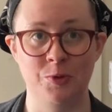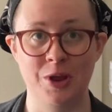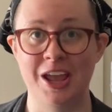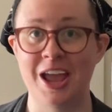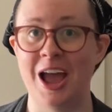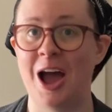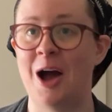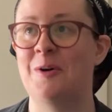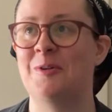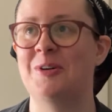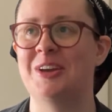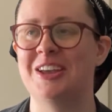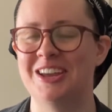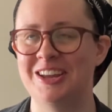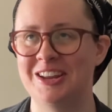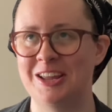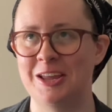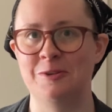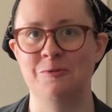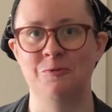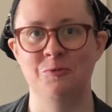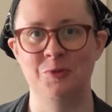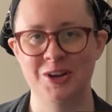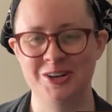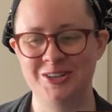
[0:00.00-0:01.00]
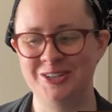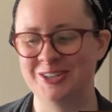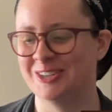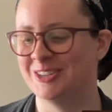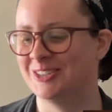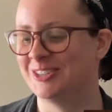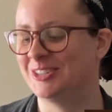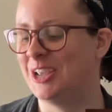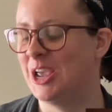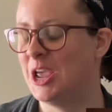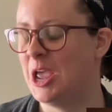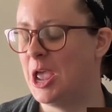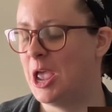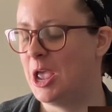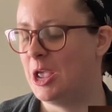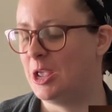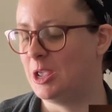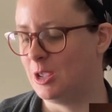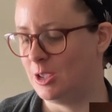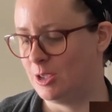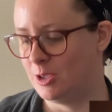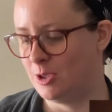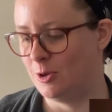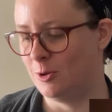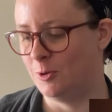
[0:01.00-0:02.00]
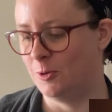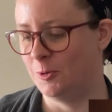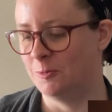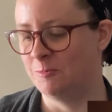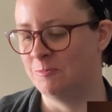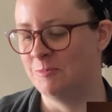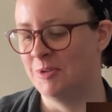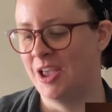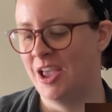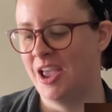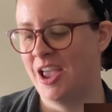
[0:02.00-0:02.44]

how it enriches you.